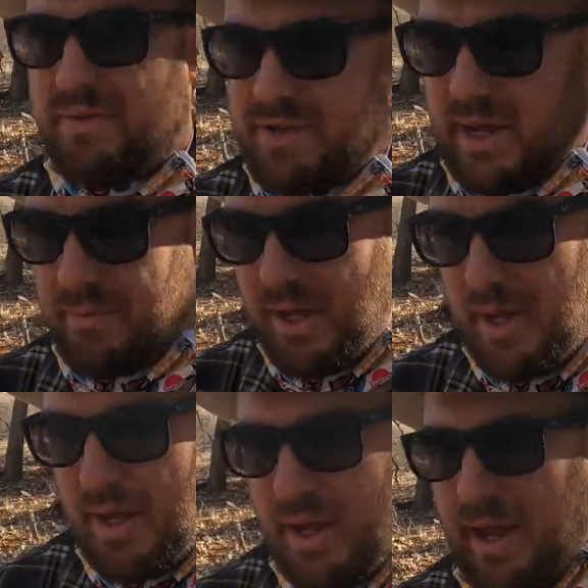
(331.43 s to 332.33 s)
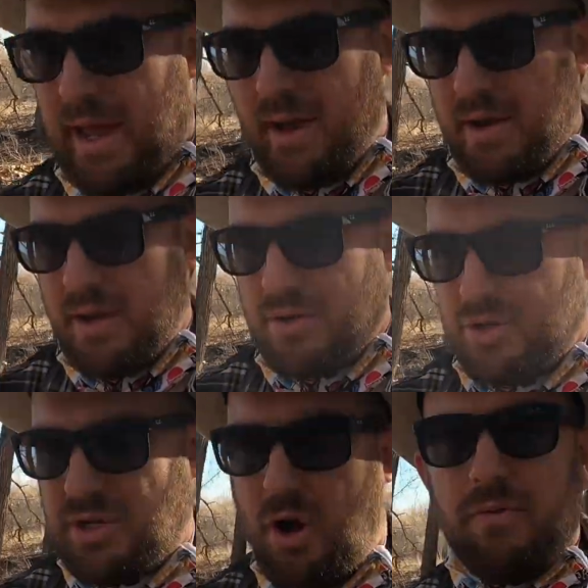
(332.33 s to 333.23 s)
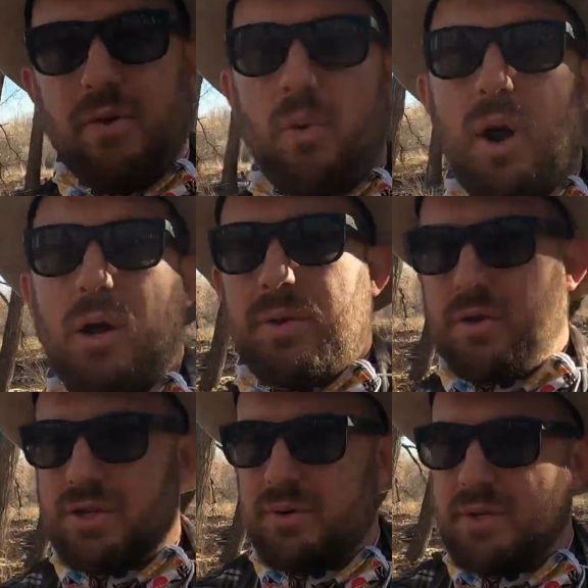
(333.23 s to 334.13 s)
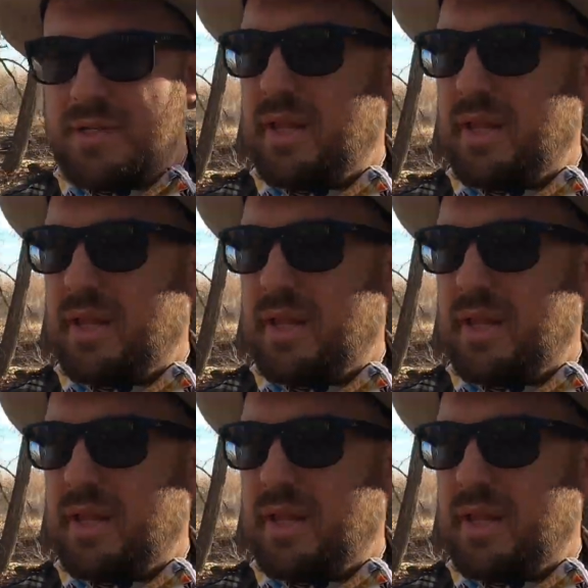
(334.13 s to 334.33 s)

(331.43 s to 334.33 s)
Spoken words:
ahead of time, and just go for a walk with your students.